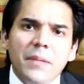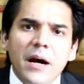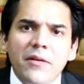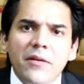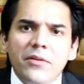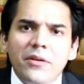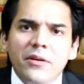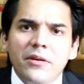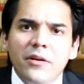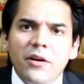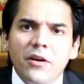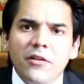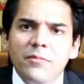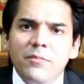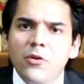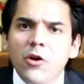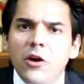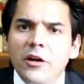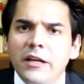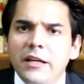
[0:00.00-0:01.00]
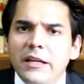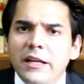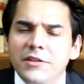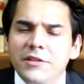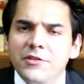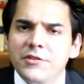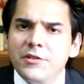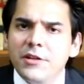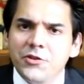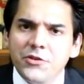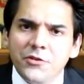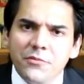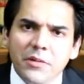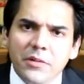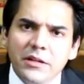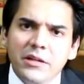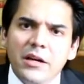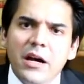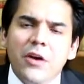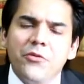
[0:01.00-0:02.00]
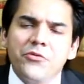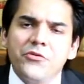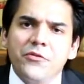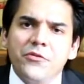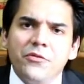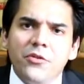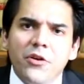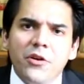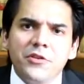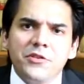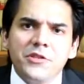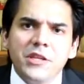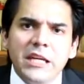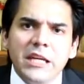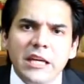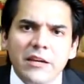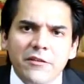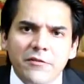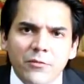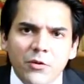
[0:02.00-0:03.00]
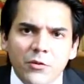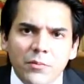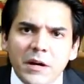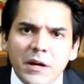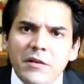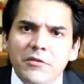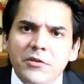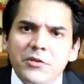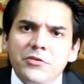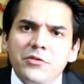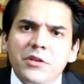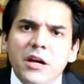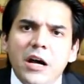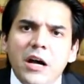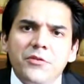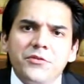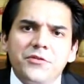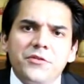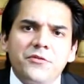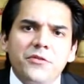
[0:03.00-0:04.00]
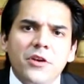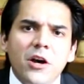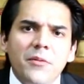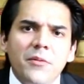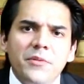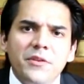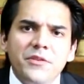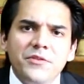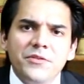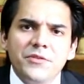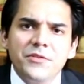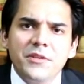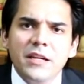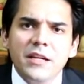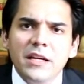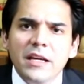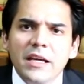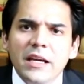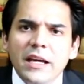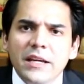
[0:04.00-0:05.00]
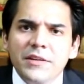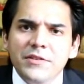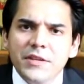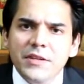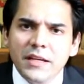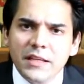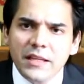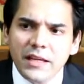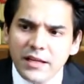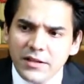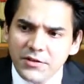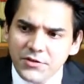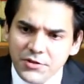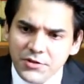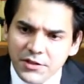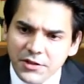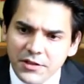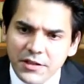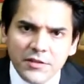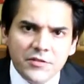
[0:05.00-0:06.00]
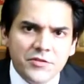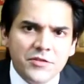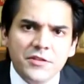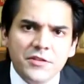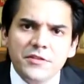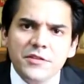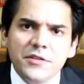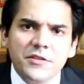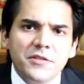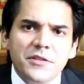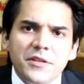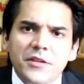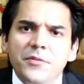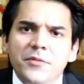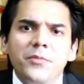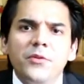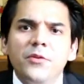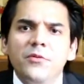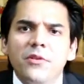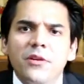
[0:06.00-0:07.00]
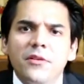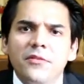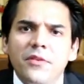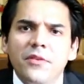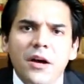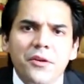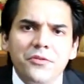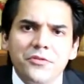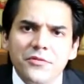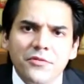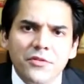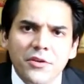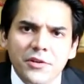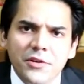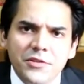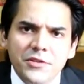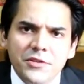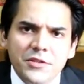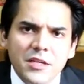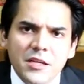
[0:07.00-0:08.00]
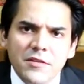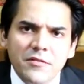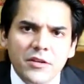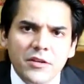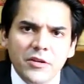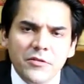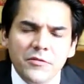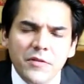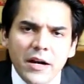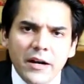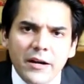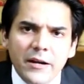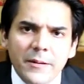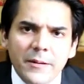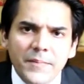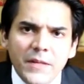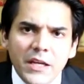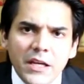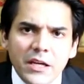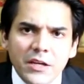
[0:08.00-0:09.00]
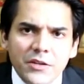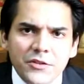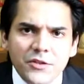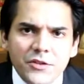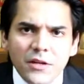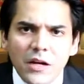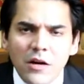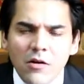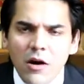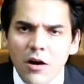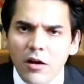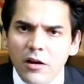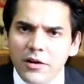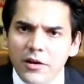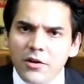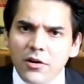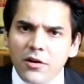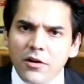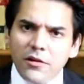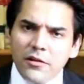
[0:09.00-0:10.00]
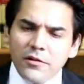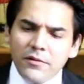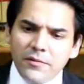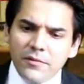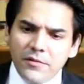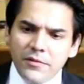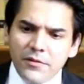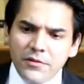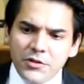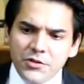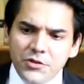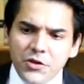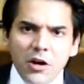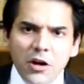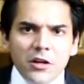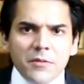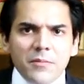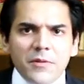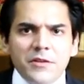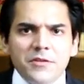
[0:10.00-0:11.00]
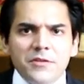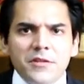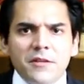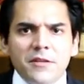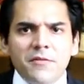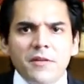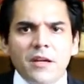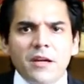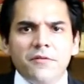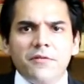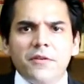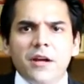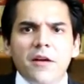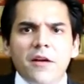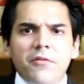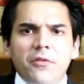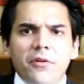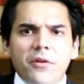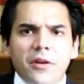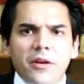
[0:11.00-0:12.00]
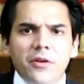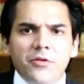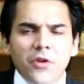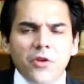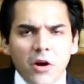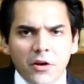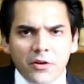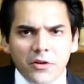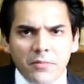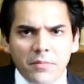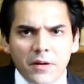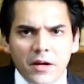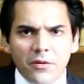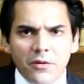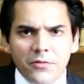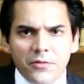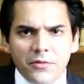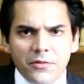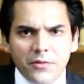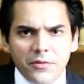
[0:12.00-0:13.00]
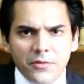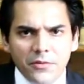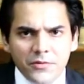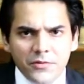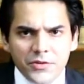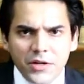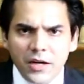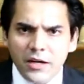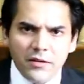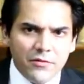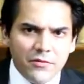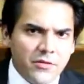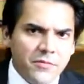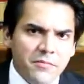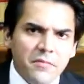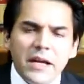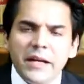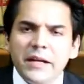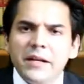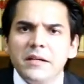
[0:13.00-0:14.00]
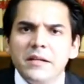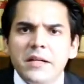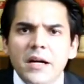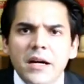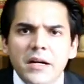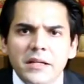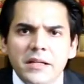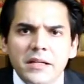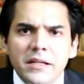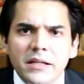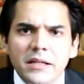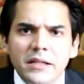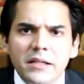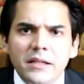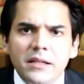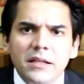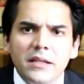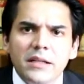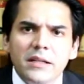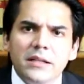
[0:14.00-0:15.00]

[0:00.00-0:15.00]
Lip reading: power of blocking legislation by the House of Lords. They gave more power to the House of Commons and said that in certain instances the approval of House of Lords isn't even required. So now, all in all, the documents that we have covered and talked about, starting from Magna Carta,